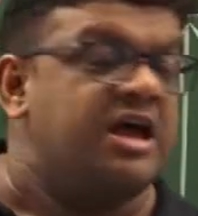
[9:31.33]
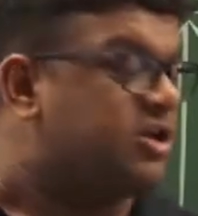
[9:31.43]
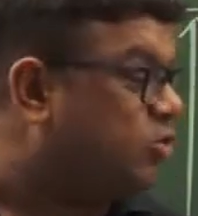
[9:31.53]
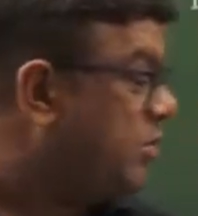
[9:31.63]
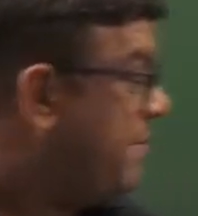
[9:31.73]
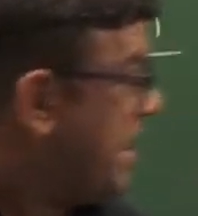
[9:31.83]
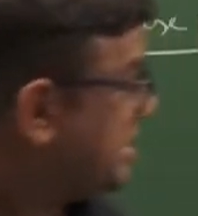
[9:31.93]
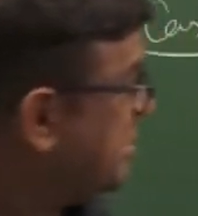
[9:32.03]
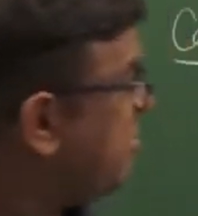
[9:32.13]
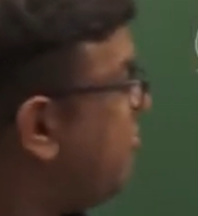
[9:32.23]
So the
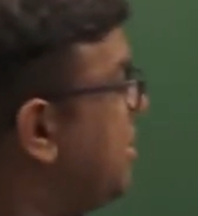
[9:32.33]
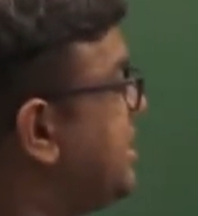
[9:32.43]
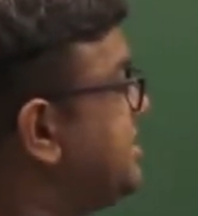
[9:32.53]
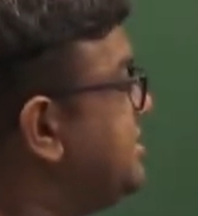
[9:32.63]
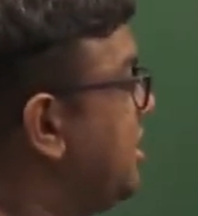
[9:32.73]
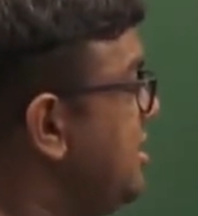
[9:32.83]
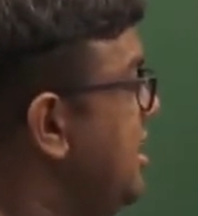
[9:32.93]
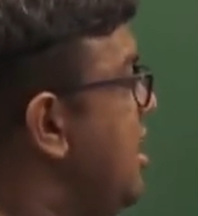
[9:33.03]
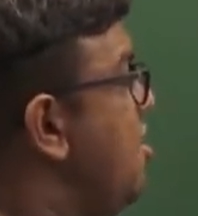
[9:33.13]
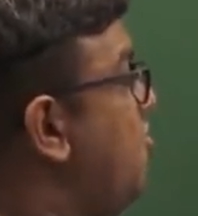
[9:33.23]
maximum work is done
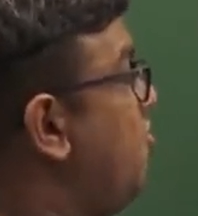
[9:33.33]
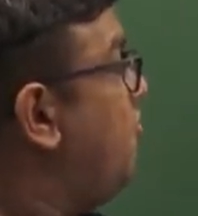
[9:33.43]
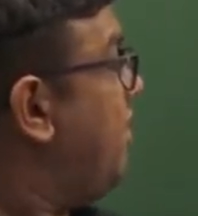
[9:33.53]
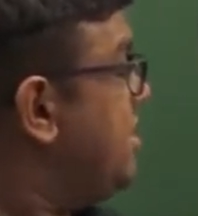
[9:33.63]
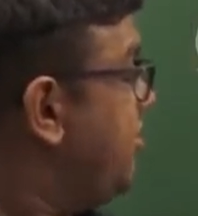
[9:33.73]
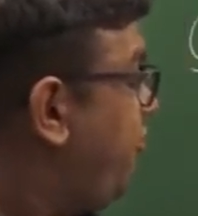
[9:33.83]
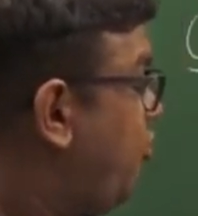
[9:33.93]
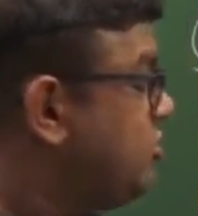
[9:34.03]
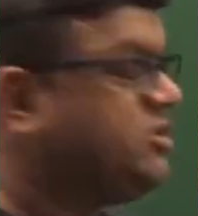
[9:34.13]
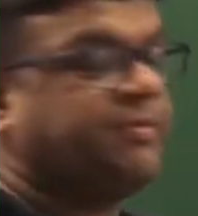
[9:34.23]
when the
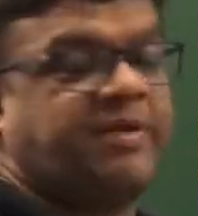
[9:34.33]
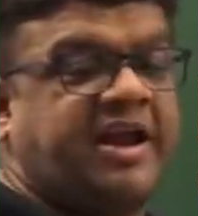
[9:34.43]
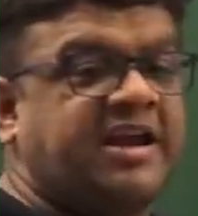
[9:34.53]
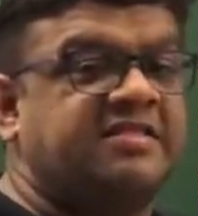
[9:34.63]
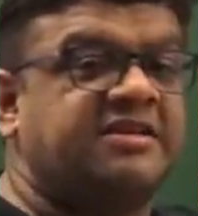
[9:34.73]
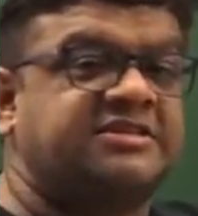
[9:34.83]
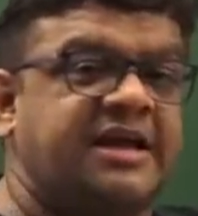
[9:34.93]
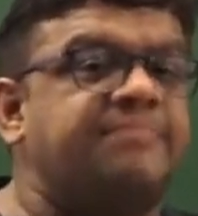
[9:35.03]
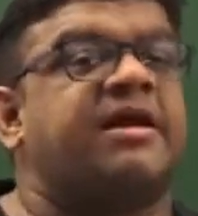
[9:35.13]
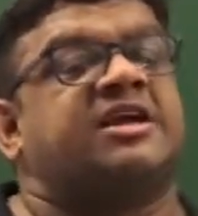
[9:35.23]
force is applied in the
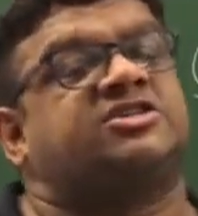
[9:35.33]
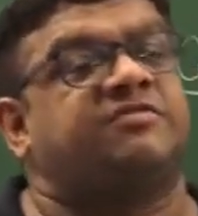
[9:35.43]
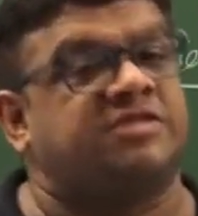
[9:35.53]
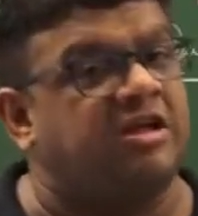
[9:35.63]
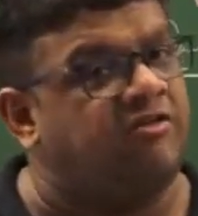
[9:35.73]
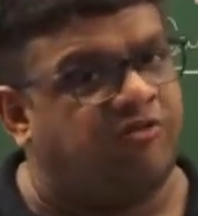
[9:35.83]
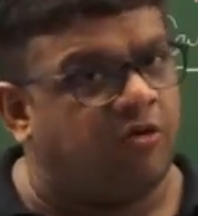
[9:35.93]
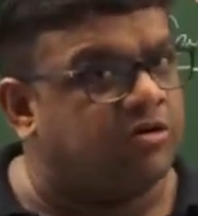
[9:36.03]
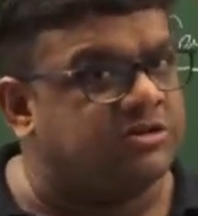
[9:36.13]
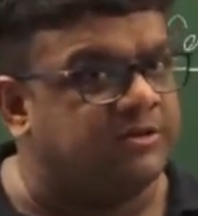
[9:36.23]
same direction with the
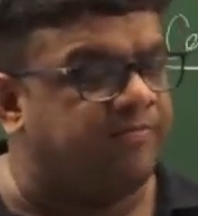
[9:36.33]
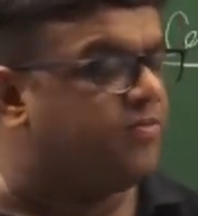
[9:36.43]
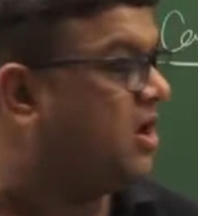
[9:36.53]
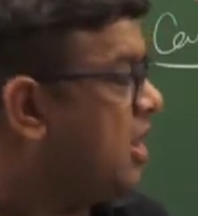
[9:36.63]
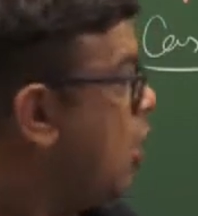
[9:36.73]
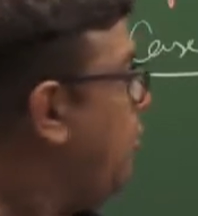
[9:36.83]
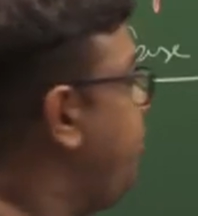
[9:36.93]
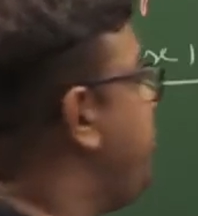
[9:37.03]
force. Now,